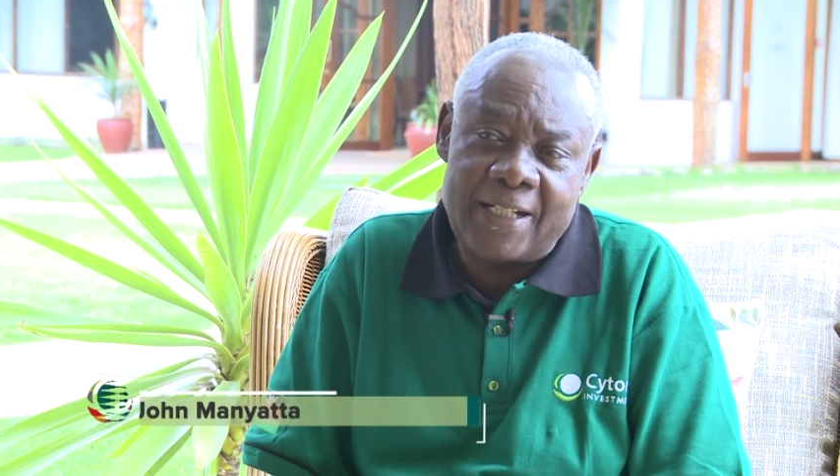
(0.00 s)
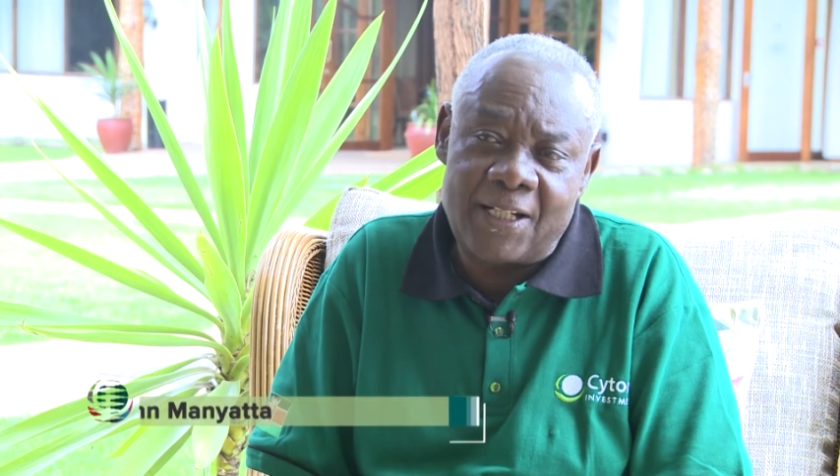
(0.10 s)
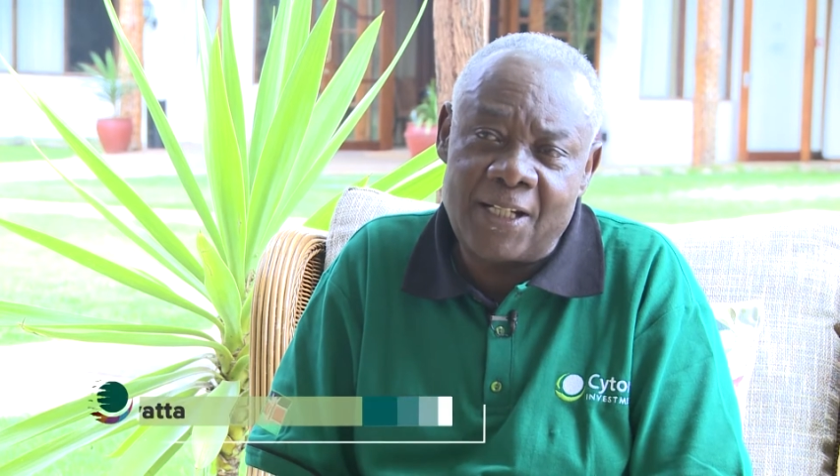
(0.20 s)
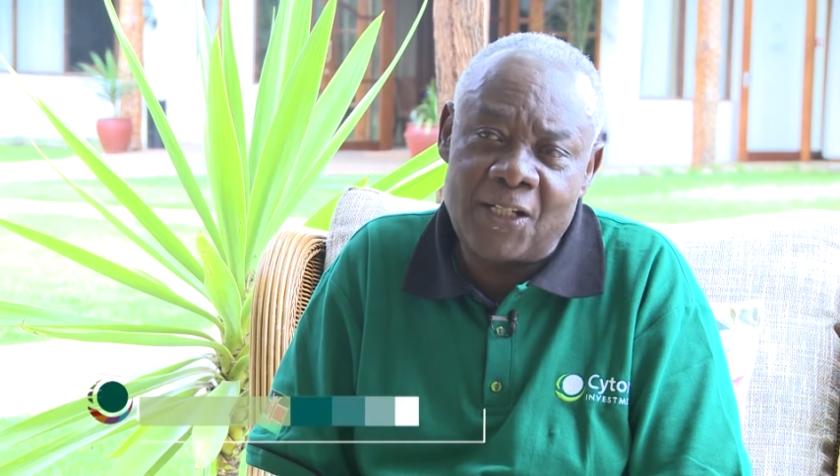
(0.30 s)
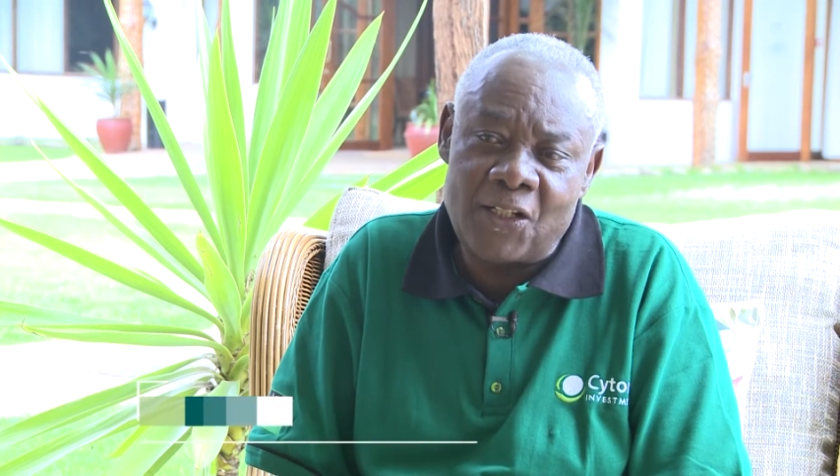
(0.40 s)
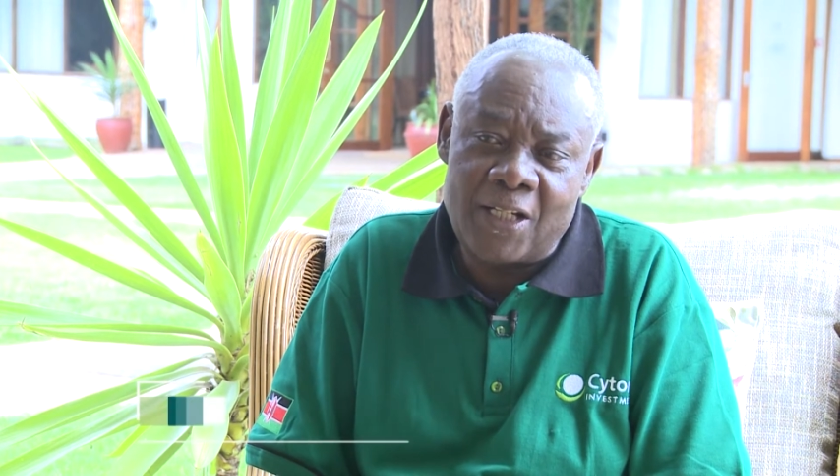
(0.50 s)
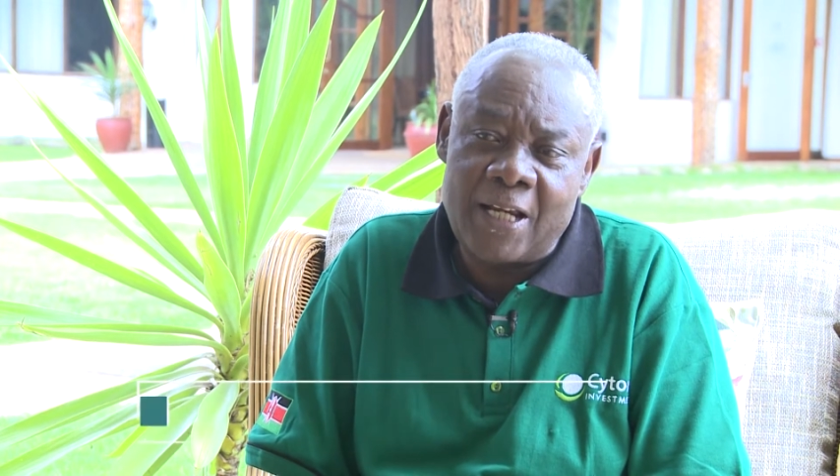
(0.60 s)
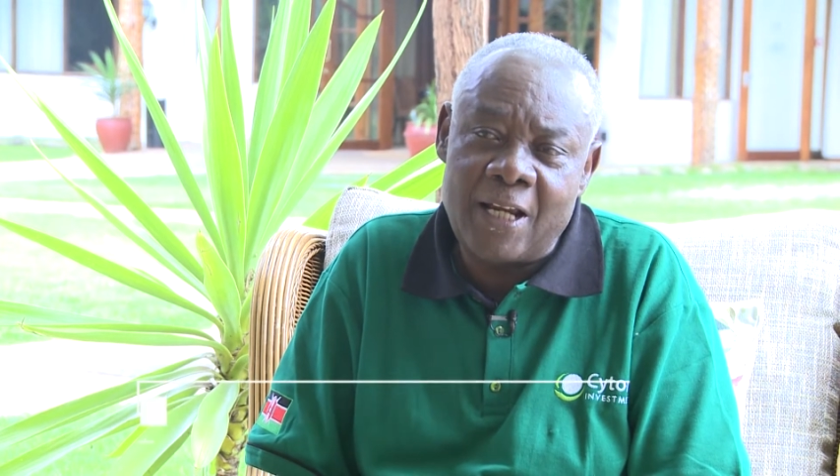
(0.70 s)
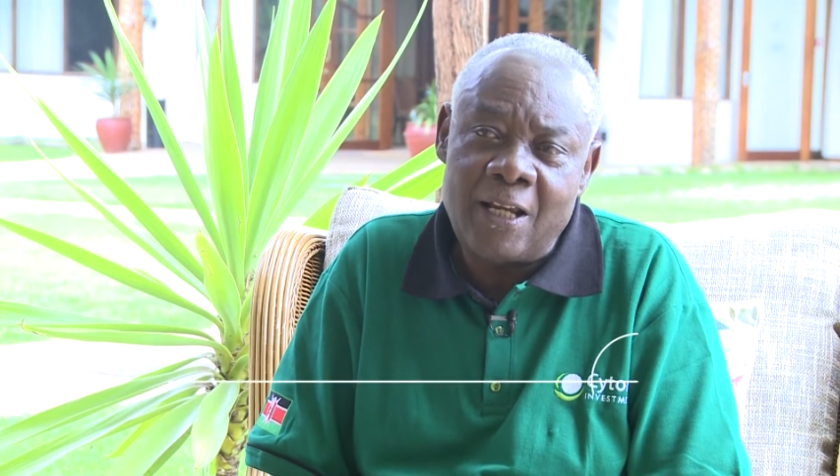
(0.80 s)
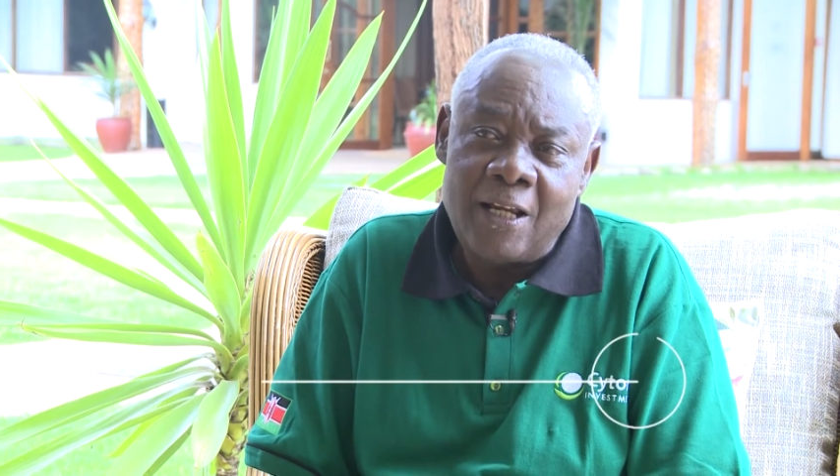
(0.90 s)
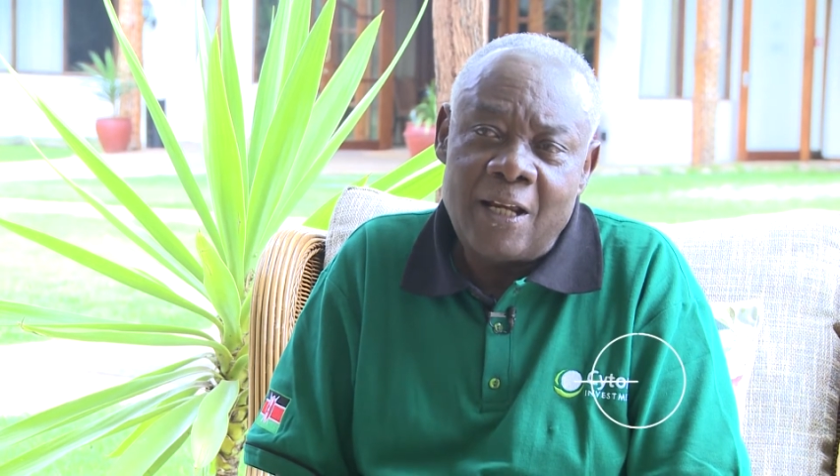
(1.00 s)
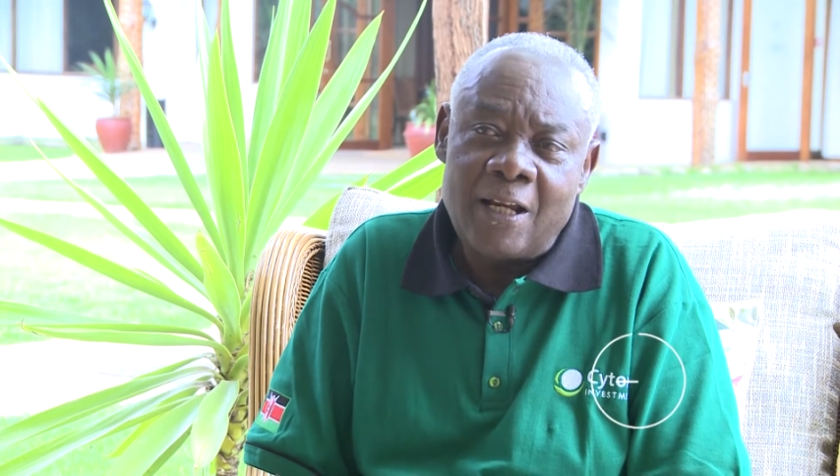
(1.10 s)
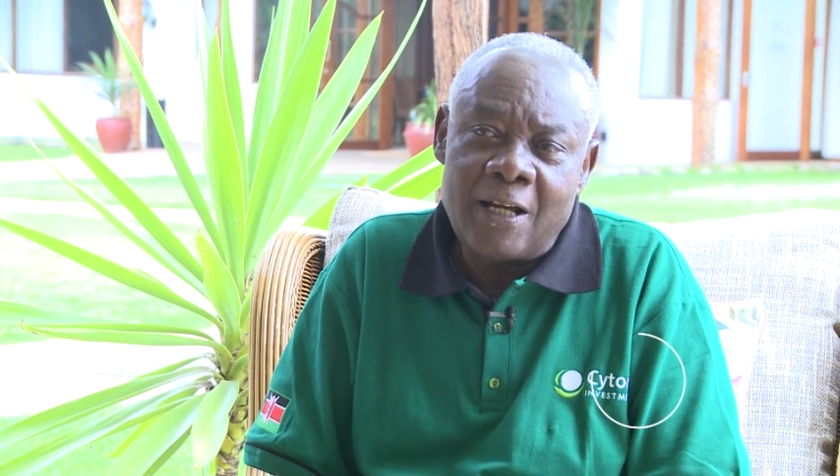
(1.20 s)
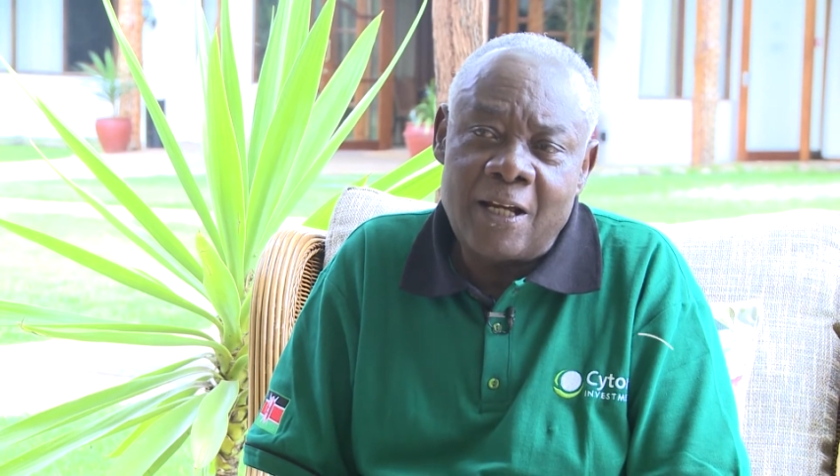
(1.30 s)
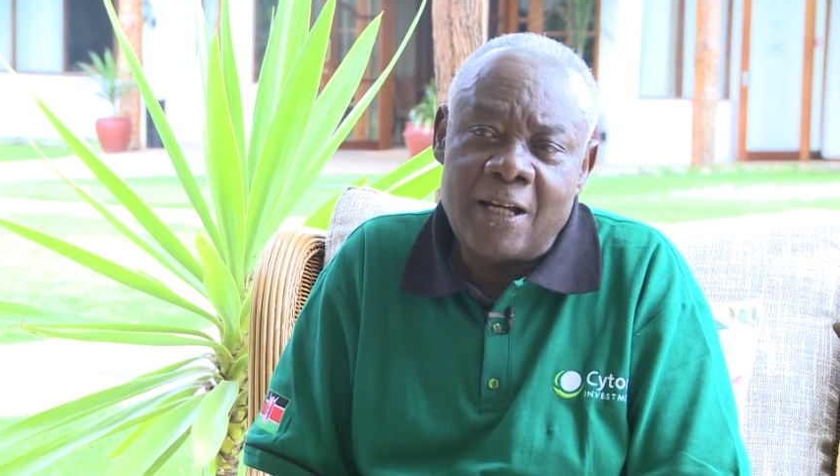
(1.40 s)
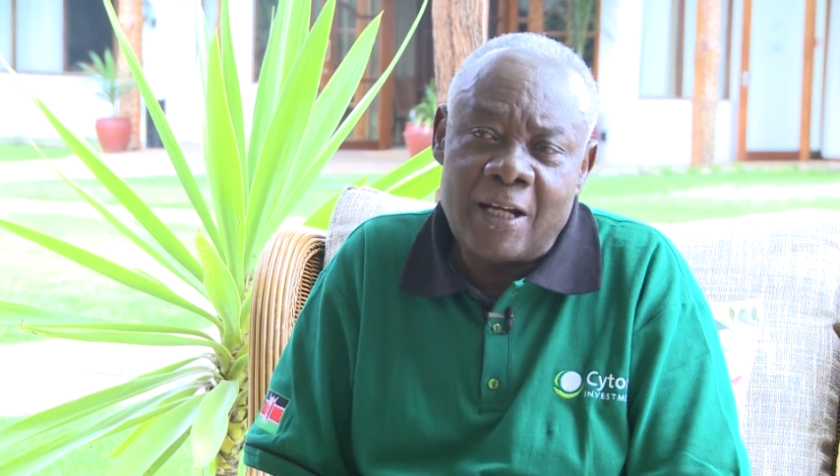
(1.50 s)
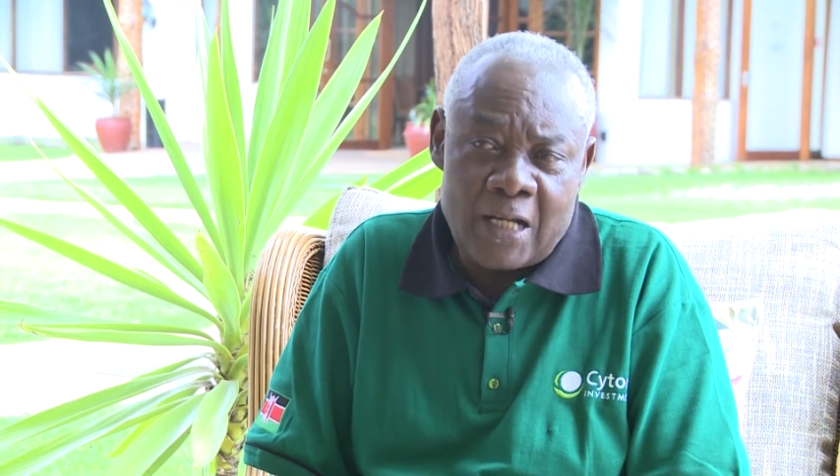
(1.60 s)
it is a, a,